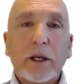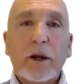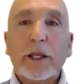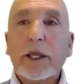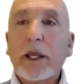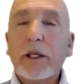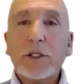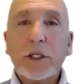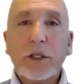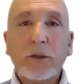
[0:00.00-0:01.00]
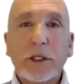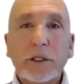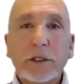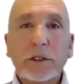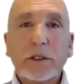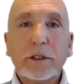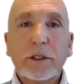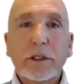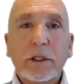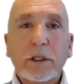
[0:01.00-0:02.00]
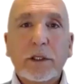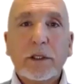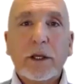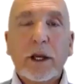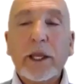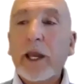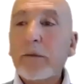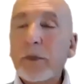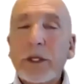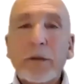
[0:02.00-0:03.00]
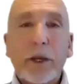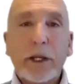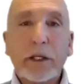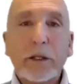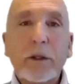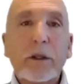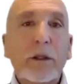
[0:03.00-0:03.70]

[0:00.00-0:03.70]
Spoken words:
I can achieve this. I can be a better